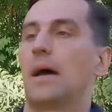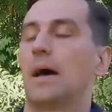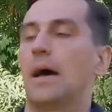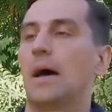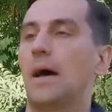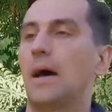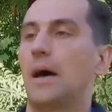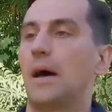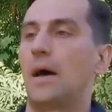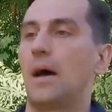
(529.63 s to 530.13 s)

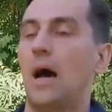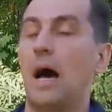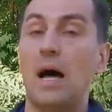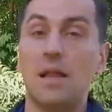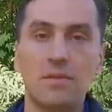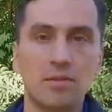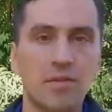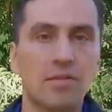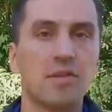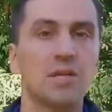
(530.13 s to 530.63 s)
uh,
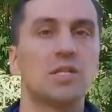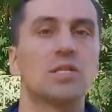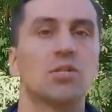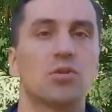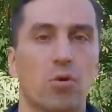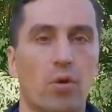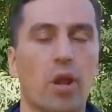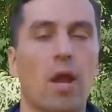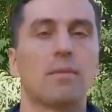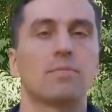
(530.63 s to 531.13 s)
under these
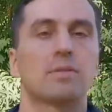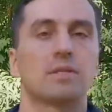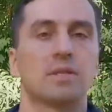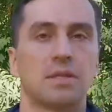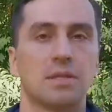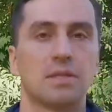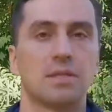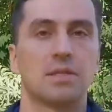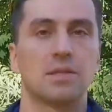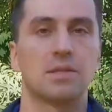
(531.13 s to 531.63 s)

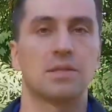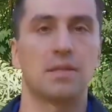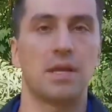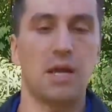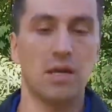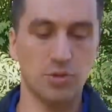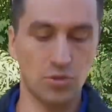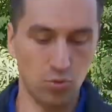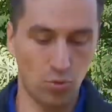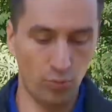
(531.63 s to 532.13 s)
circumstances.
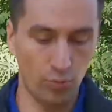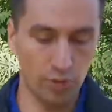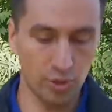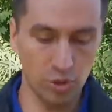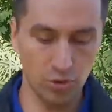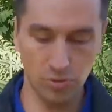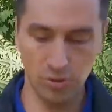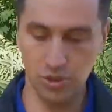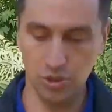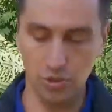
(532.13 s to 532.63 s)
Yeah, so we
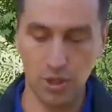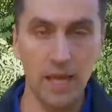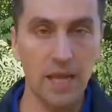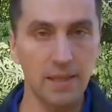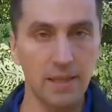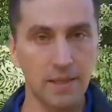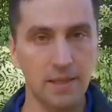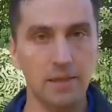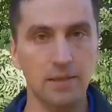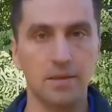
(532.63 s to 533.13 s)
should
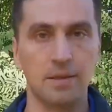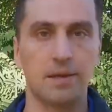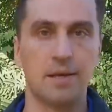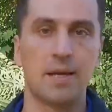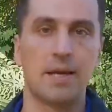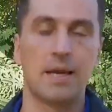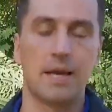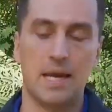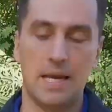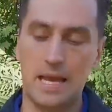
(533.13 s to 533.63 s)
train it
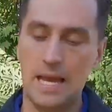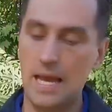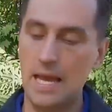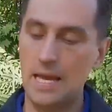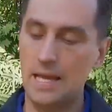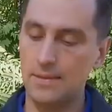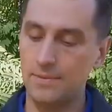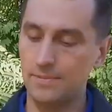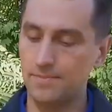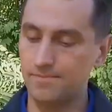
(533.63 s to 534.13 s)

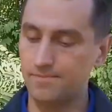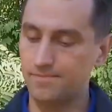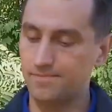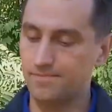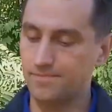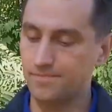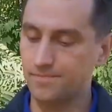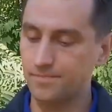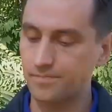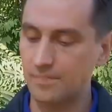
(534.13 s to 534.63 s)
and
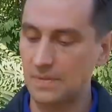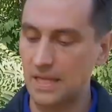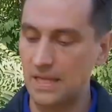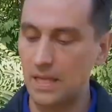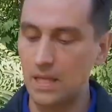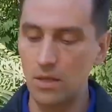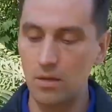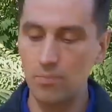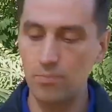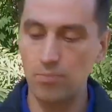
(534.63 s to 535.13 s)

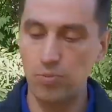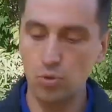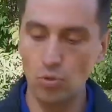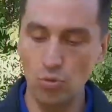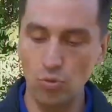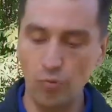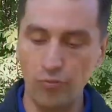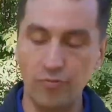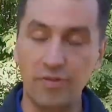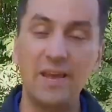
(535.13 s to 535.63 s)

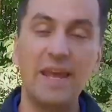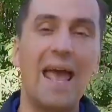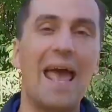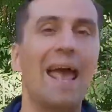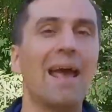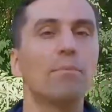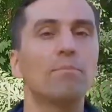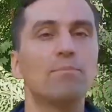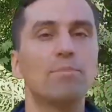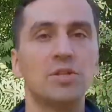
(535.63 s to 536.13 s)
improve the
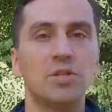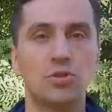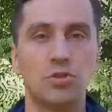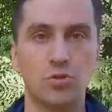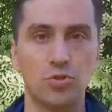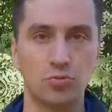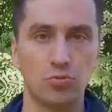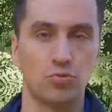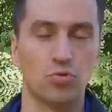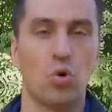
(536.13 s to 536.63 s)

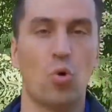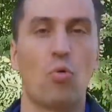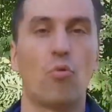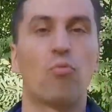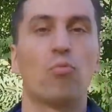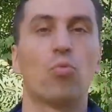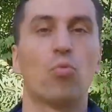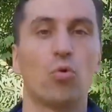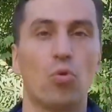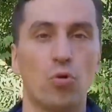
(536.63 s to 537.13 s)
amplitude of
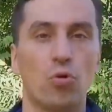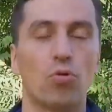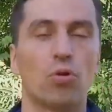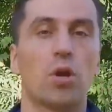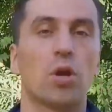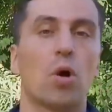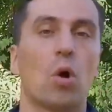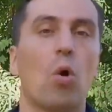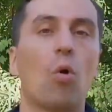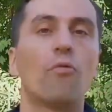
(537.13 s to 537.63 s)
work
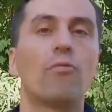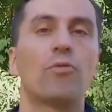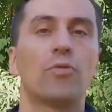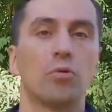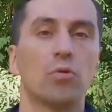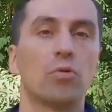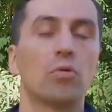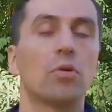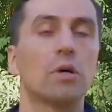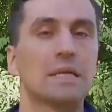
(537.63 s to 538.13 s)
of
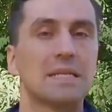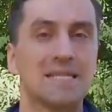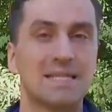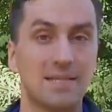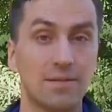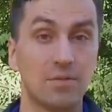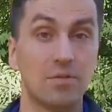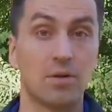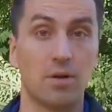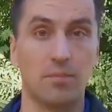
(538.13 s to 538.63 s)
your
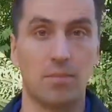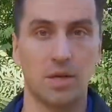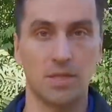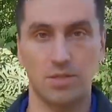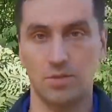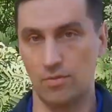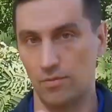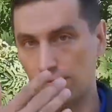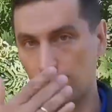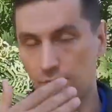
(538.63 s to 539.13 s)
ciliary
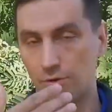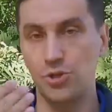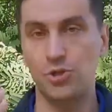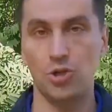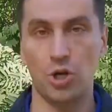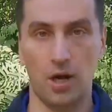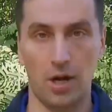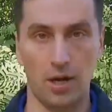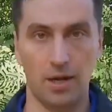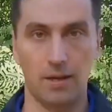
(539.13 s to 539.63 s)
muscle for each
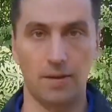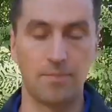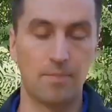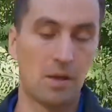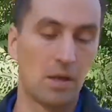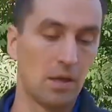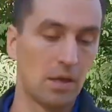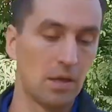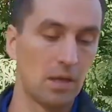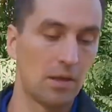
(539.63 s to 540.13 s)
eye.
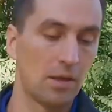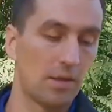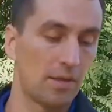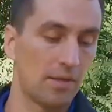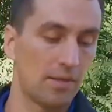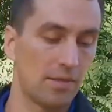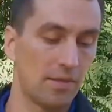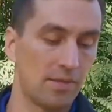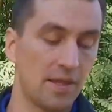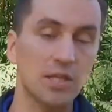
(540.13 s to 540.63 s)

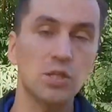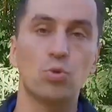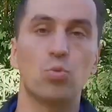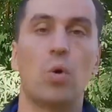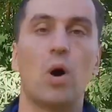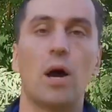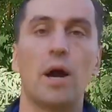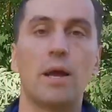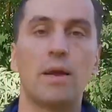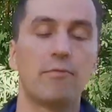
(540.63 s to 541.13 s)
That's
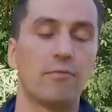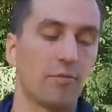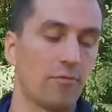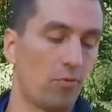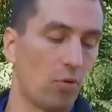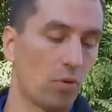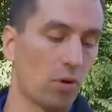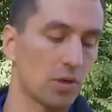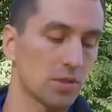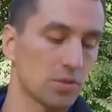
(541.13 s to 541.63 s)
why we
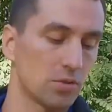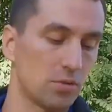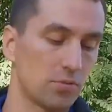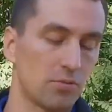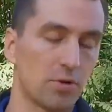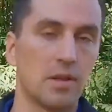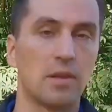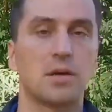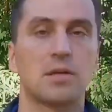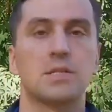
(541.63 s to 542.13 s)
focus on
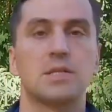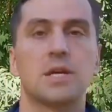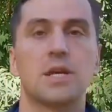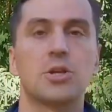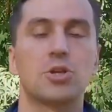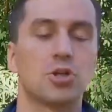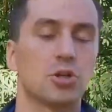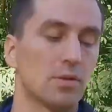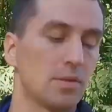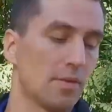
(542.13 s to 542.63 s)

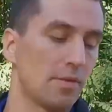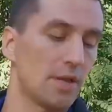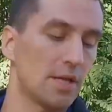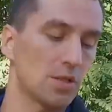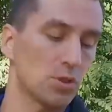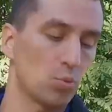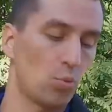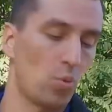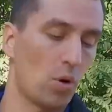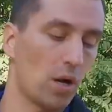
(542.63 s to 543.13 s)
relaxation.
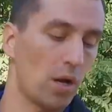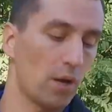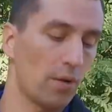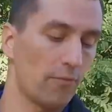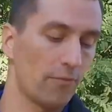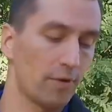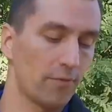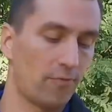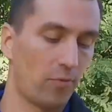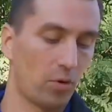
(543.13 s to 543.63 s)
That's why
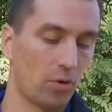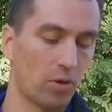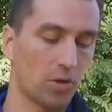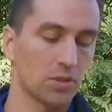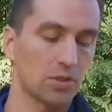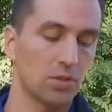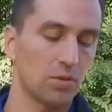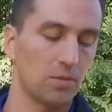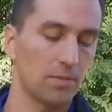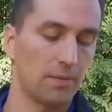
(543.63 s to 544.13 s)
we
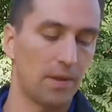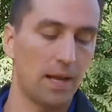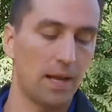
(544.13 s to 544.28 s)
focus on